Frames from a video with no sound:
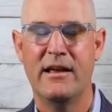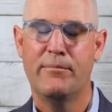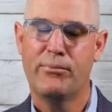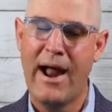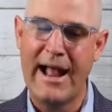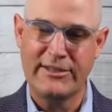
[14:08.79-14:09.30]

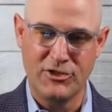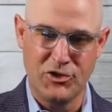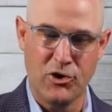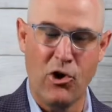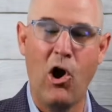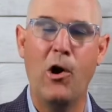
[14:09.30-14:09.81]
Practice
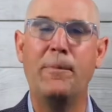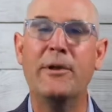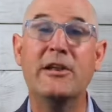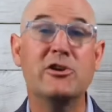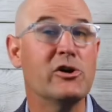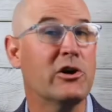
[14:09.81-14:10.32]
your open
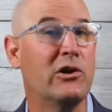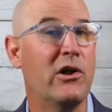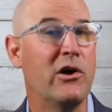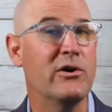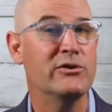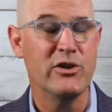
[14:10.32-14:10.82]
and your
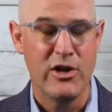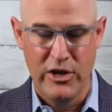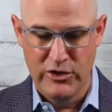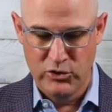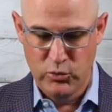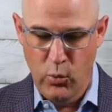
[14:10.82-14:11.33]
close
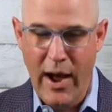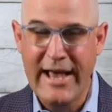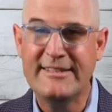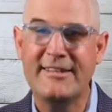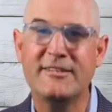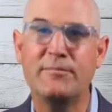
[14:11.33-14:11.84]

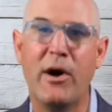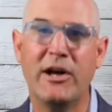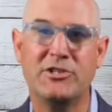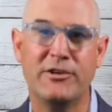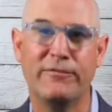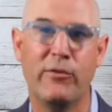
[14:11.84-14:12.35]
twice as
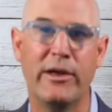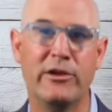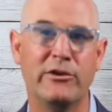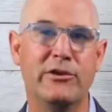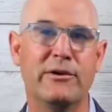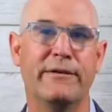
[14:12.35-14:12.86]
much of what
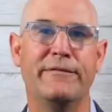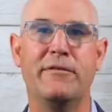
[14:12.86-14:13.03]
you do of the